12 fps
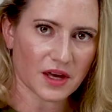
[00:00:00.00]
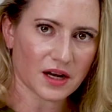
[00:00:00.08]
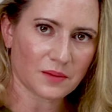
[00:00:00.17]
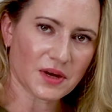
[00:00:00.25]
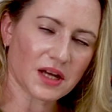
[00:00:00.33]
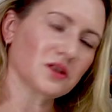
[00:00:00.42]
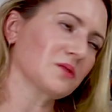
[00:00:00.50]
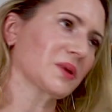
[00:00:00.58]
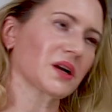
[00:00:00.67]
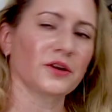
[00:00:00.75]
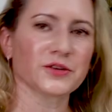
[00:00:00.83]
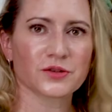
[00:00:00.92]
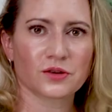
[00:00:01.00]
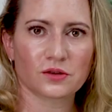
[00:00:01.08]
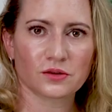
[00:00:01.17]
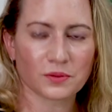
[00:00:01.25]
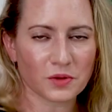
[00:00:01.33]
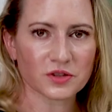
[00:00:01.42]
Then I Met You, but
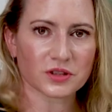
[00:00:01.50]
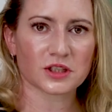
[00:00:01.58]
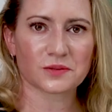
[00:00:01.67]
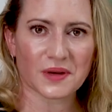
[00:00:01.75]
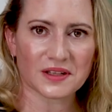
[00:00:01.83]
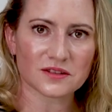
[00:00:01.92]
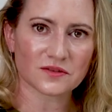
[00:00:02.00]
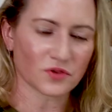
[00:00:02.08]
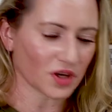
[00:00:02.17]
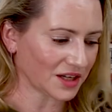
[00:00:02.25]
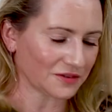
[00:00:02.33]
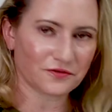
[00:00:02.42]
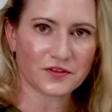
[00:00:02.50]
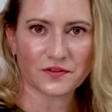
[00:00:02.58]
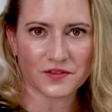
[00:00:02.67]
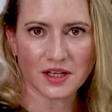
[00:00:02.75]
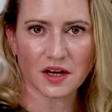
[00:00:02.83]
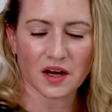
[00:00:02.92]
also the most expensive one at
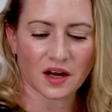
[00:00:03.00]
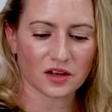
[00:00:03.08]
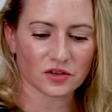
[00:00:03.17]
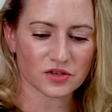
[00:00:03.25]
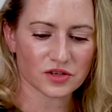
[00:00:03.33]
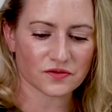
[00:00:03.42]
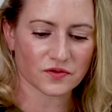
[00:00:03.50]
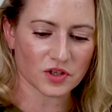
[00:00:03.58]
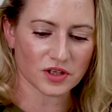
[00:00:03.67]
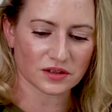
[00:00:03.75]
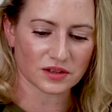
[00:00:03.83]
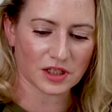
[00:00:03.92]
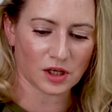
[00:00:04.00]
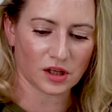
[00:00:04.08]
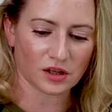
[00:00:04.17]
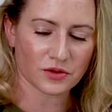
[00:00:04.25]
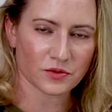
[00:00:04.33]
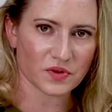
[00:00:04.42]
$50 for a
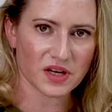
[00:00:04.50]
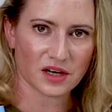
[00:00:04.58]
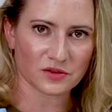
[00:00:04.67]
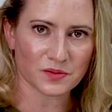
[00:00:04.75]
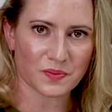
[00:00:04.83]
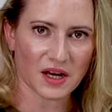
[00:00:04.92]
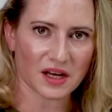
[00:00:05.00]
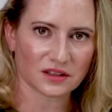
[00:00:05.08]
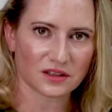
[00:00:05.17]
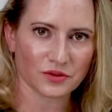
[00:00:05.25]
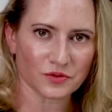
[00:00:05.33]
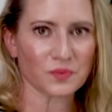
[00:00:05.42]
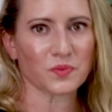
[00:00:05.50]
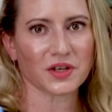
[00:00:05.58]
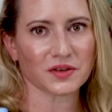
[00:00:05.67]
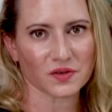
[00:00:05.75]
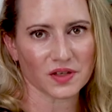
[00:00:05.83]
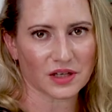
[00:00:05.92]
little three ounce bottle,
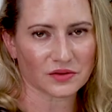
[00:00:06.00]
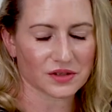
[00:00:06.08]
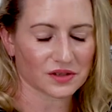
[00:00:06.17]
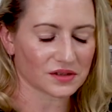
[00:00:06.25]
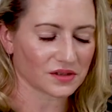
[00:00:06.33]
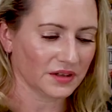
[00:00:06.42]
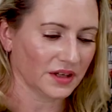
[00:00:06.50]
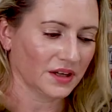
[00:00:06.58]
3.3 ounces.